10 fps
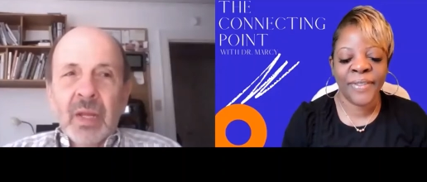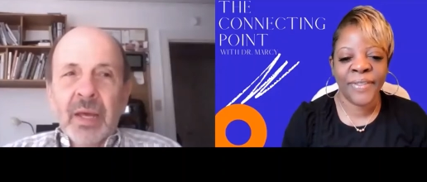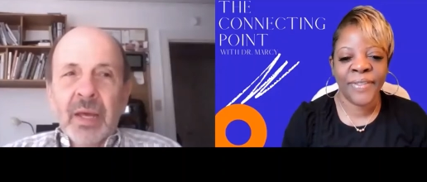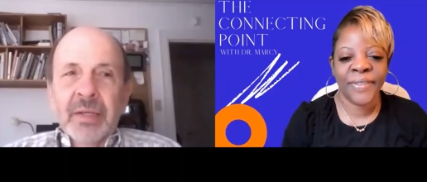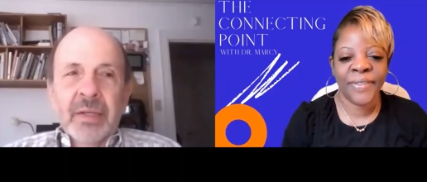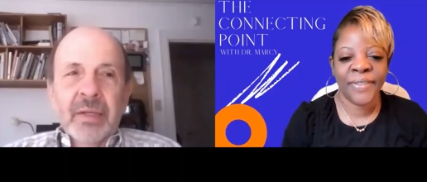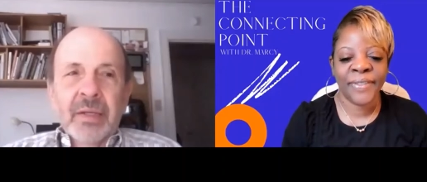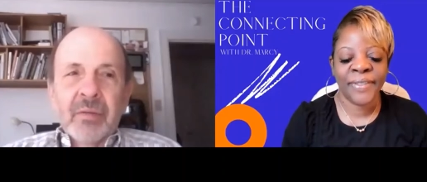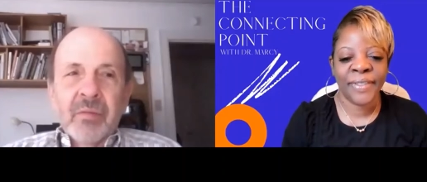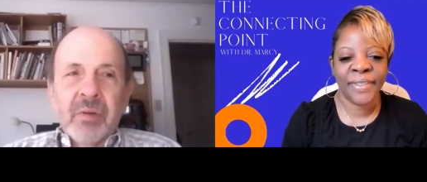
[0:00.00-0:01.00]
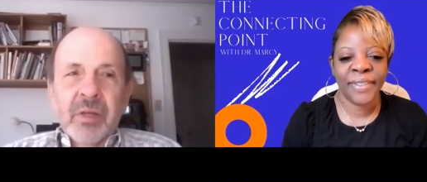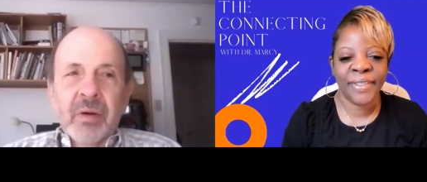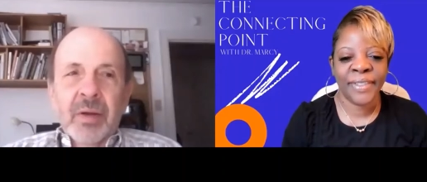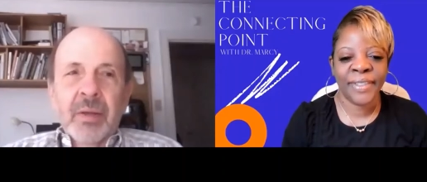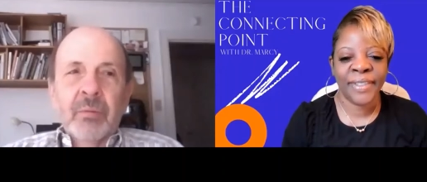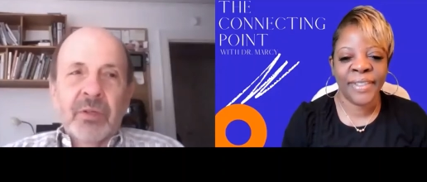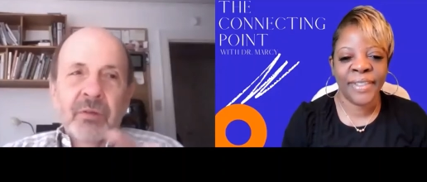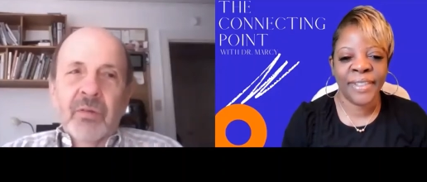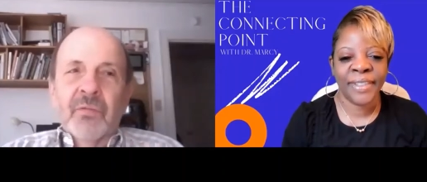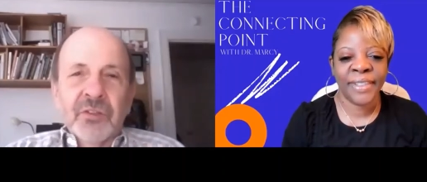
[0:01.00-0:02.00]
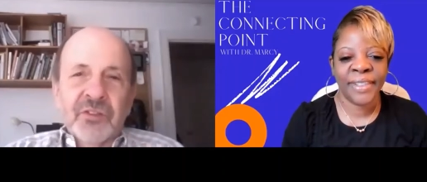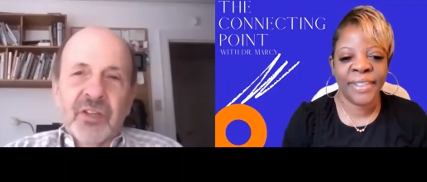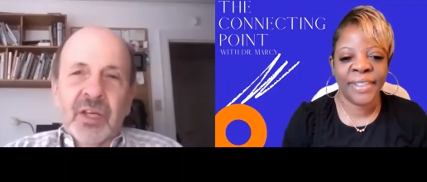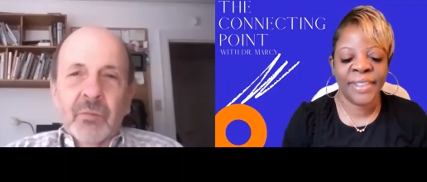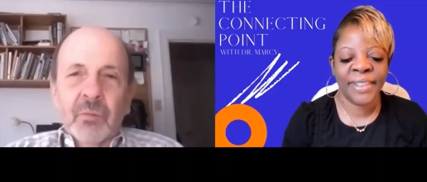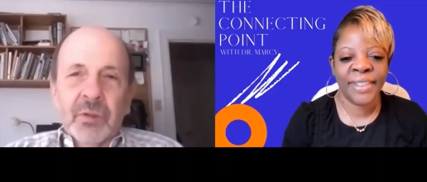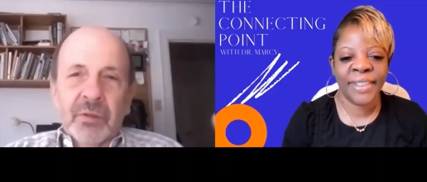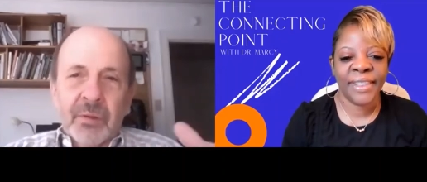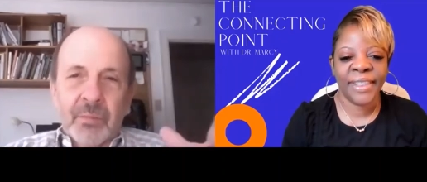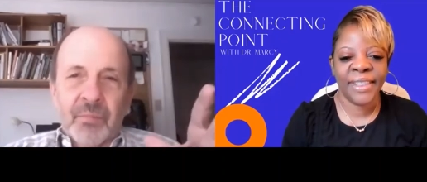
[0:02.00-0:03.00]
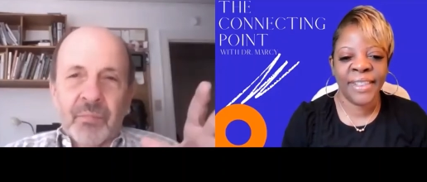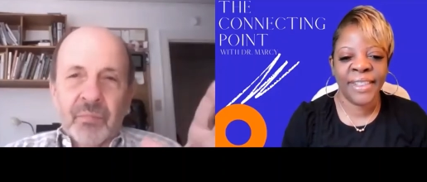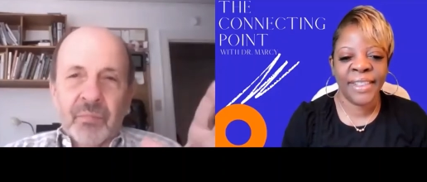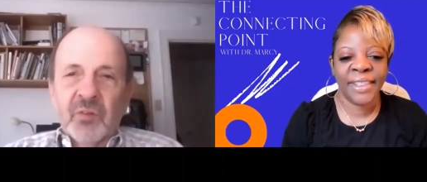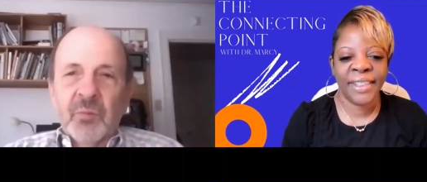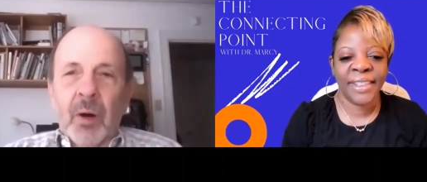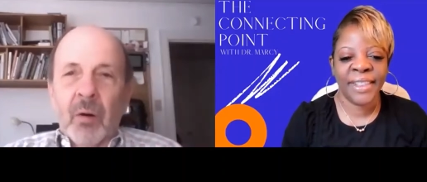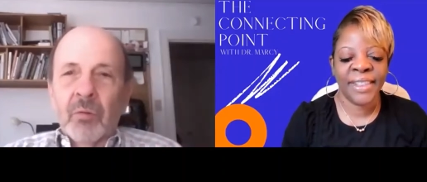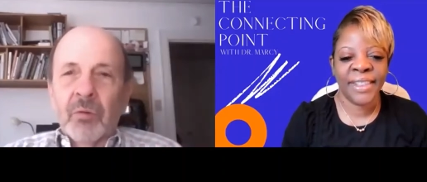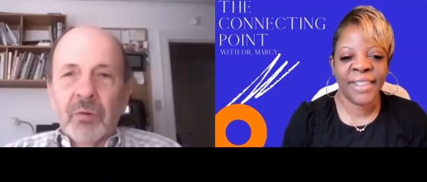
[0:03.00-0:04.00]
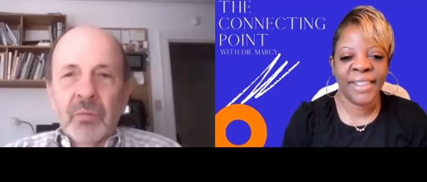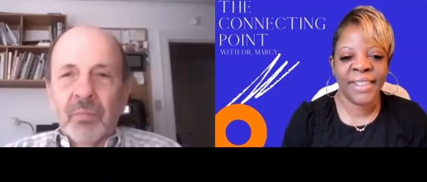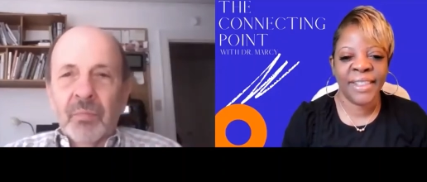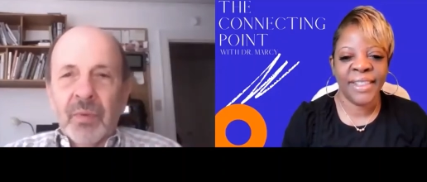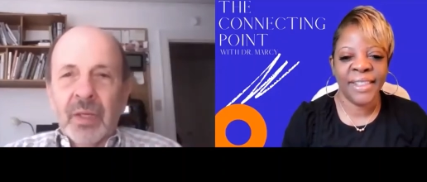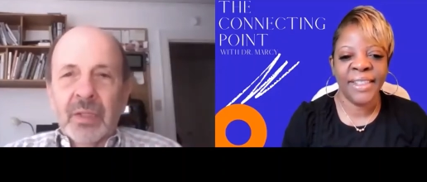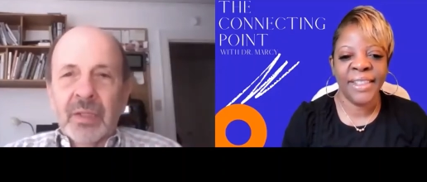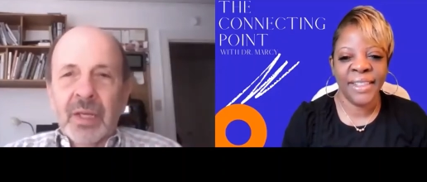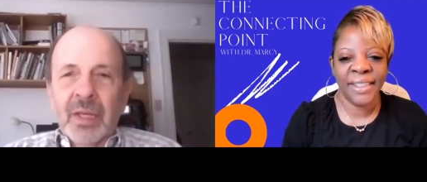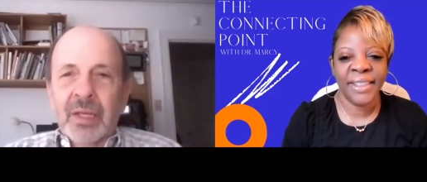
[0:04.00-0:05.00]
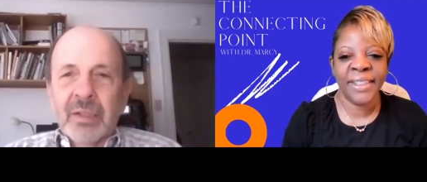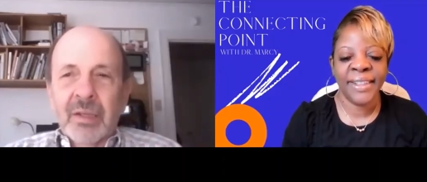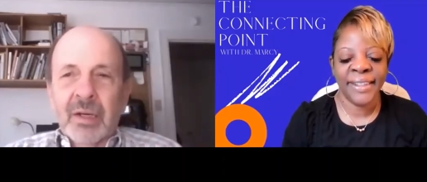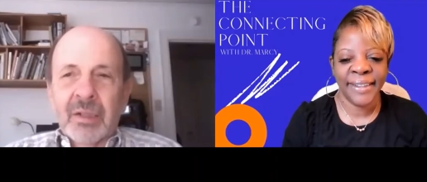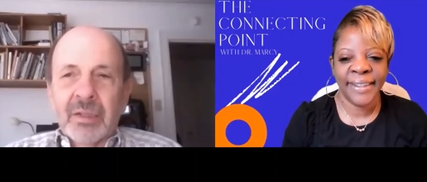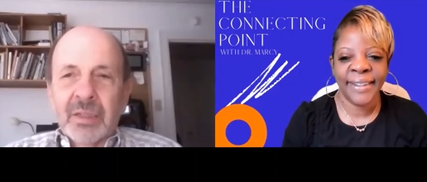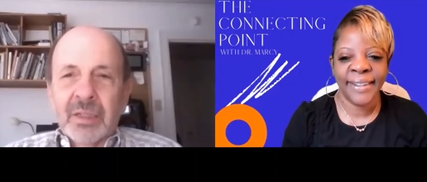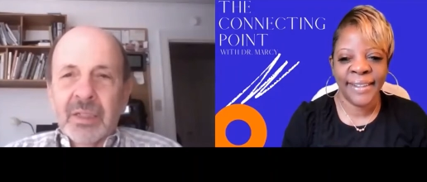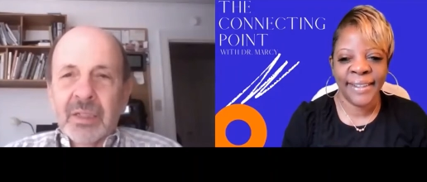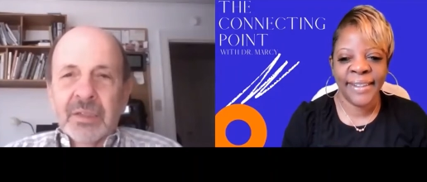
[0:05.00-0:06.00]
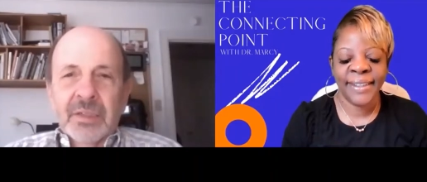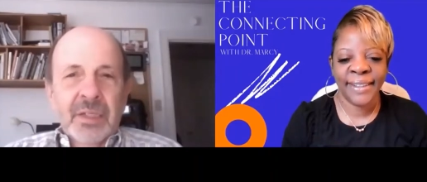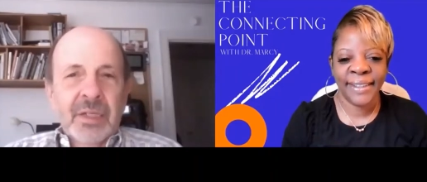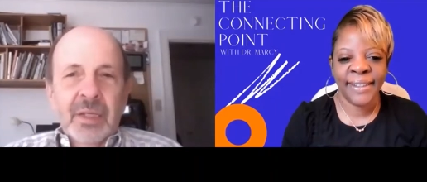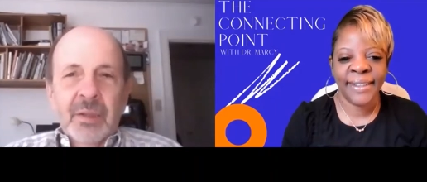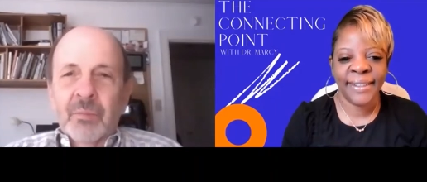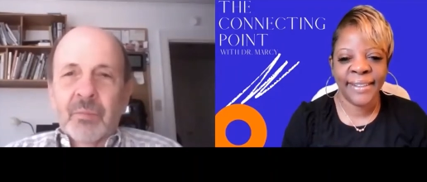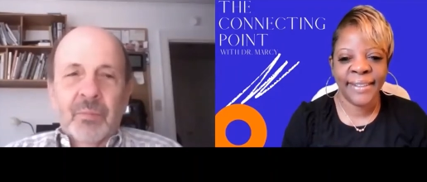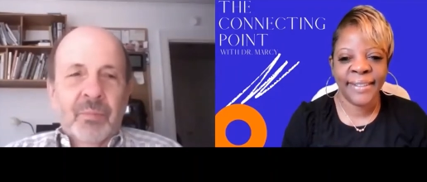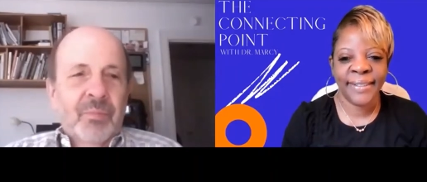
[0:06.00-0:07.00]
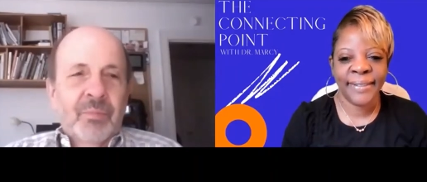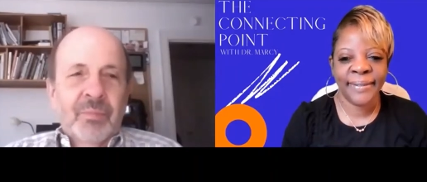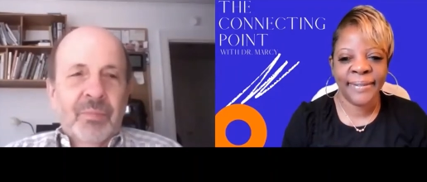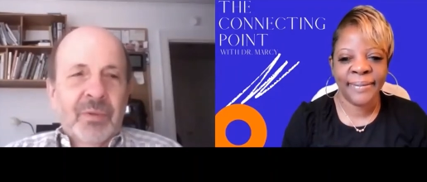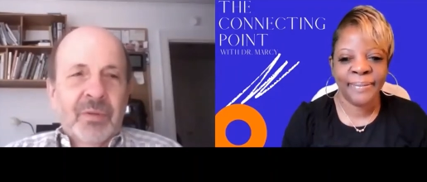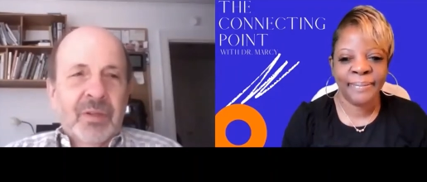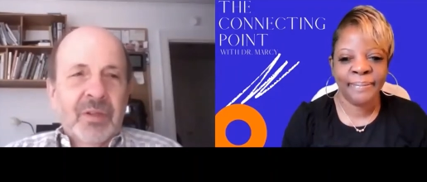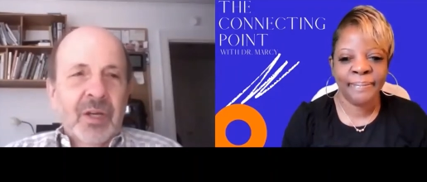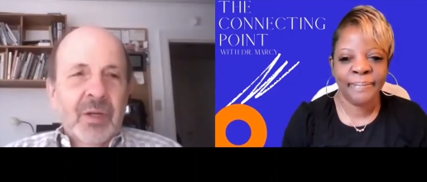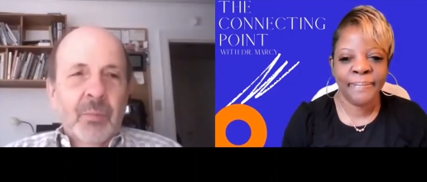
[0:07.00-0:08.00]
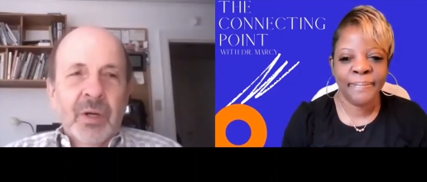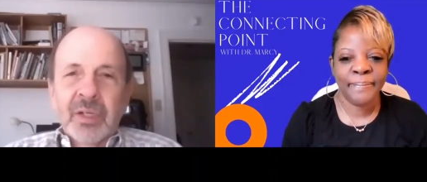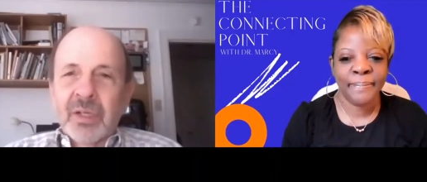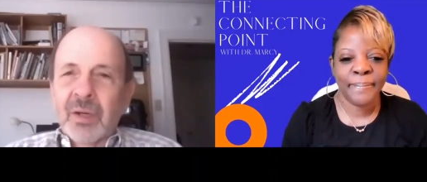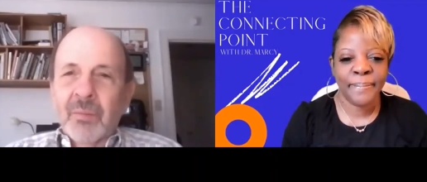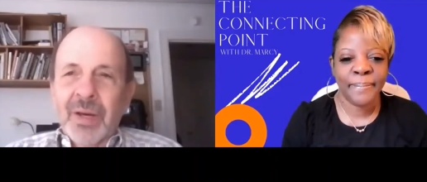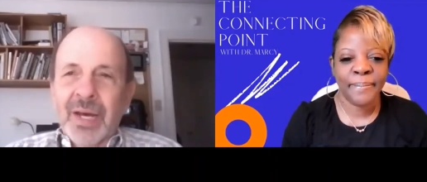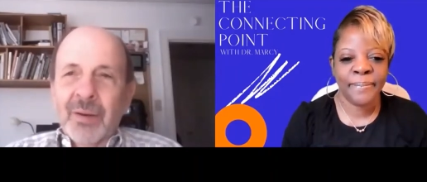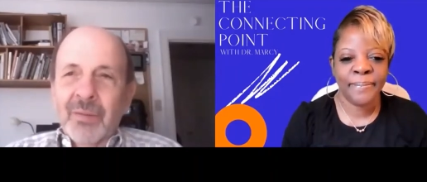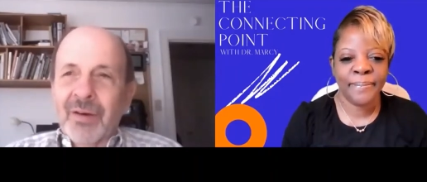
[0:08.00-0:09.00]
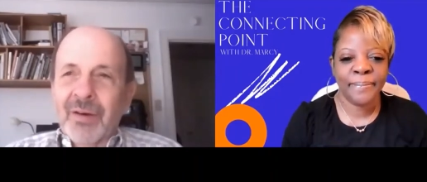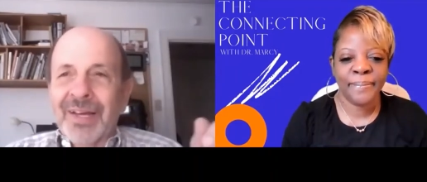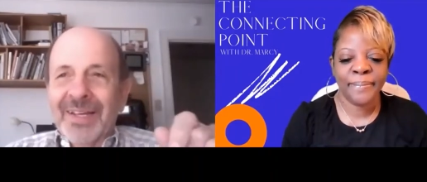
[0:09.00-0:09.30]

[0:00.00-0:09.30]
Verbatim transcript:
Speaker 1: and you know, he would do the first set with the small group, and mm-hmm. and uh, then they'd take a break and come back and have